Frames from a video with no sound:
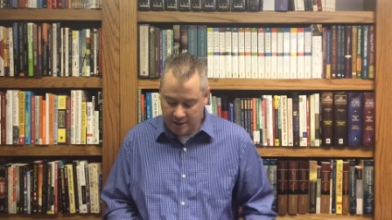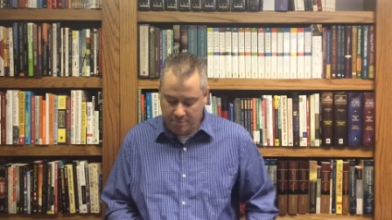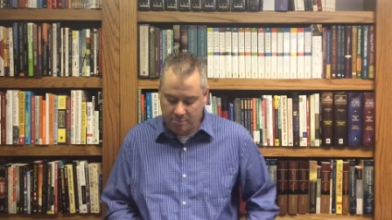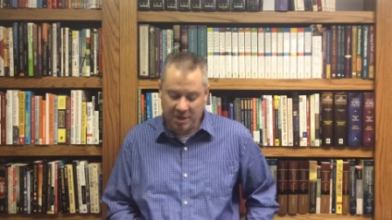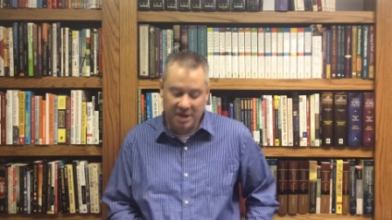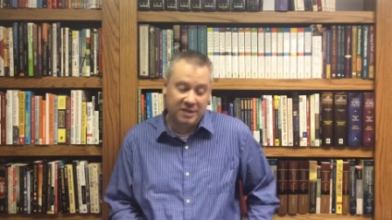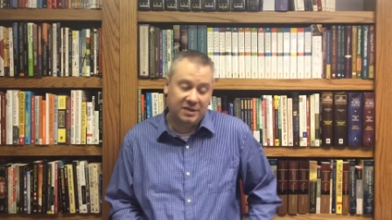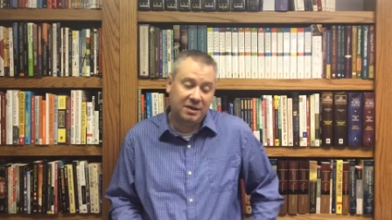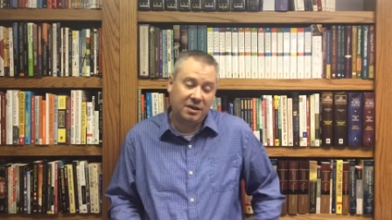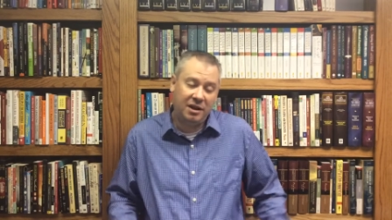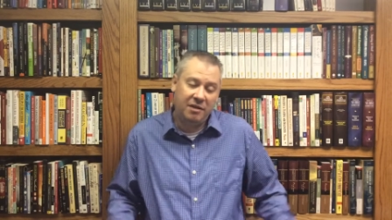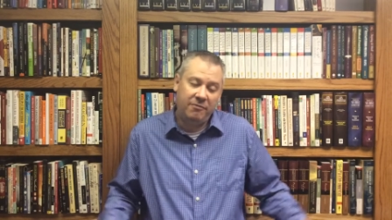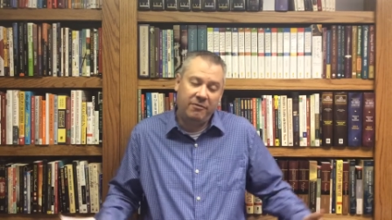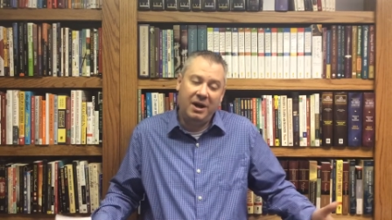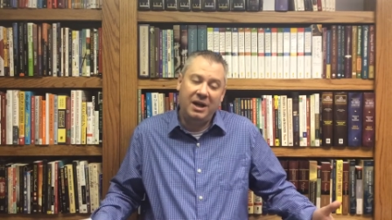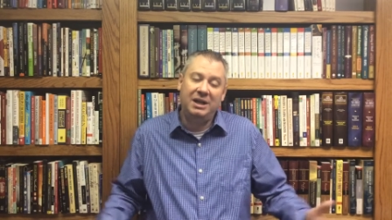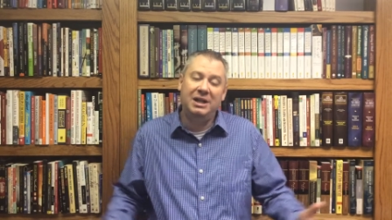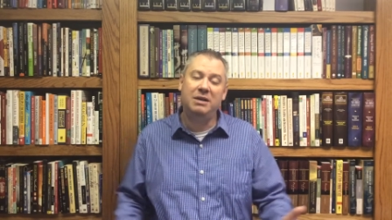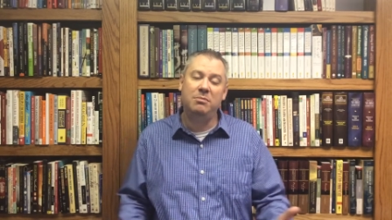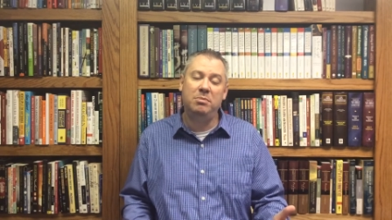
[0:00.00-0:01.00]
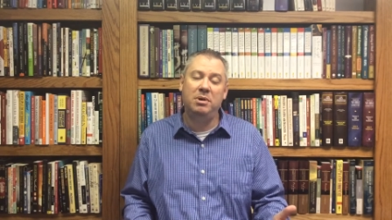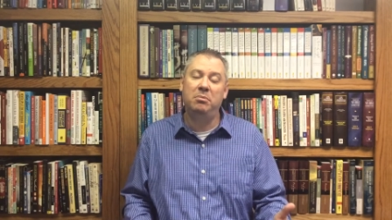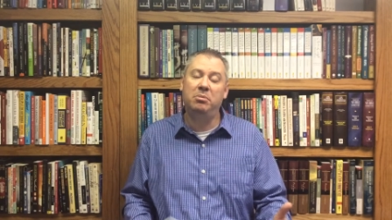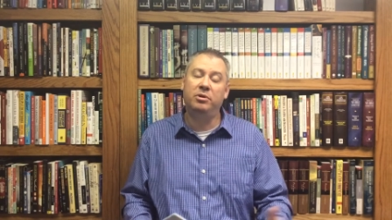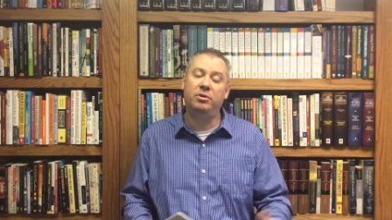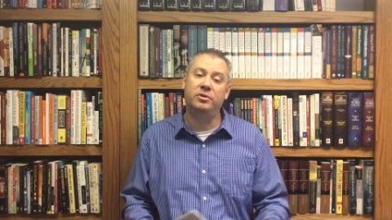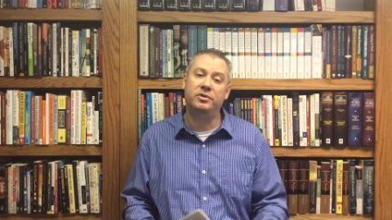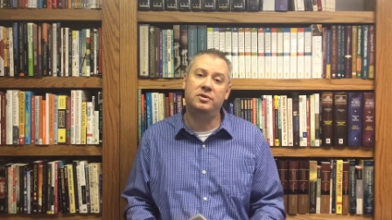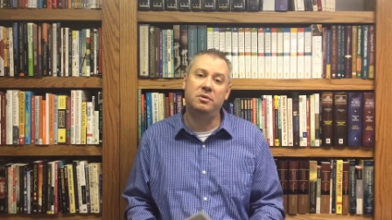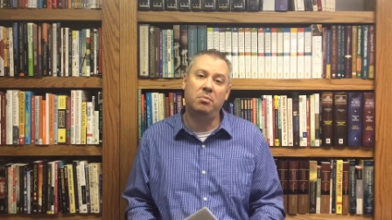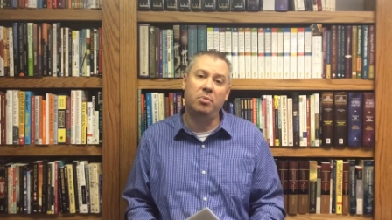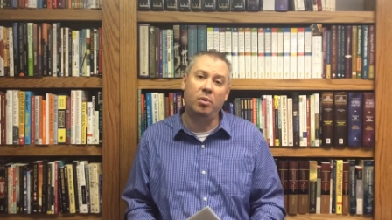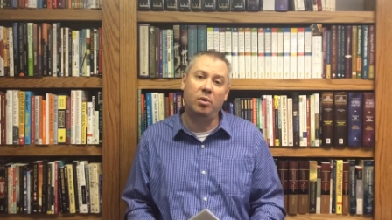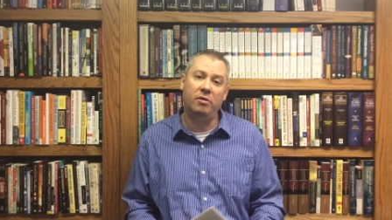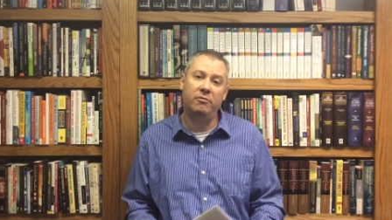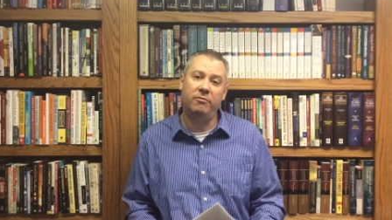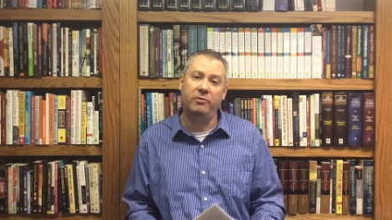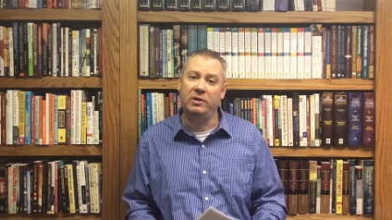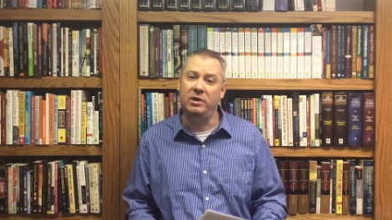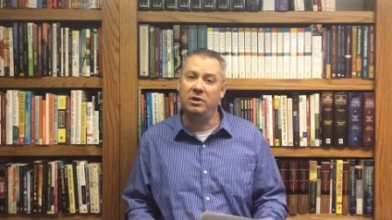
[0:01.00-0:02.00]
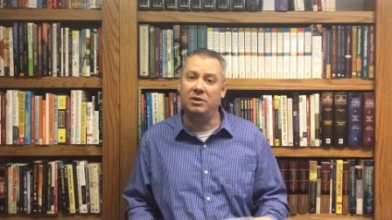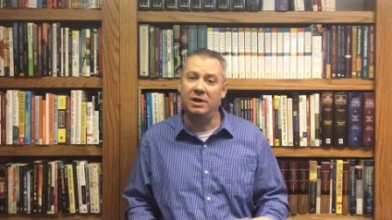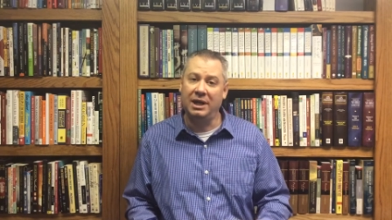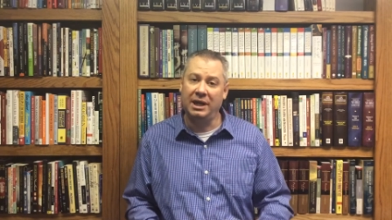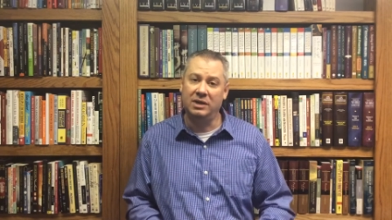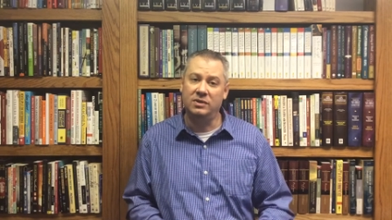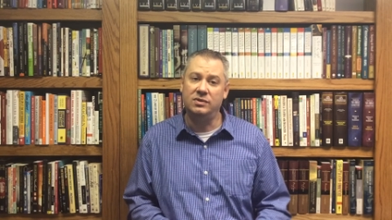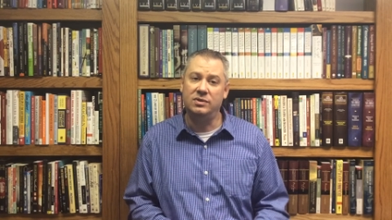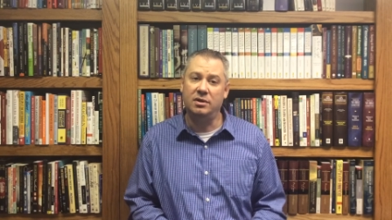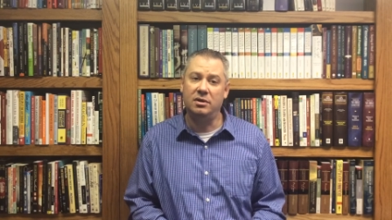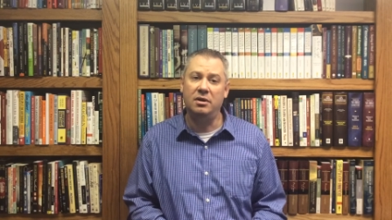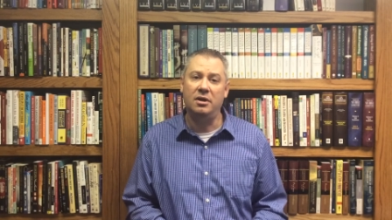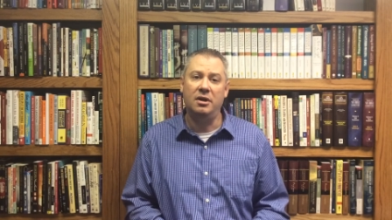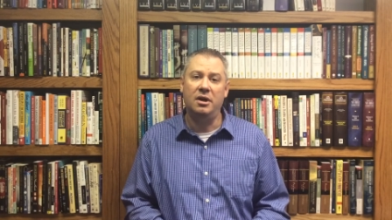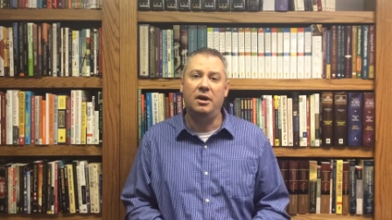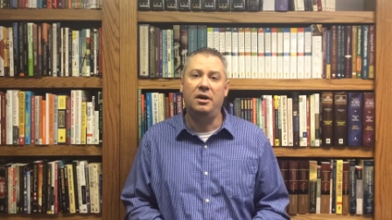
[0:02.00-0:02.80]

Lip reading: basically finding biblical support for your answer.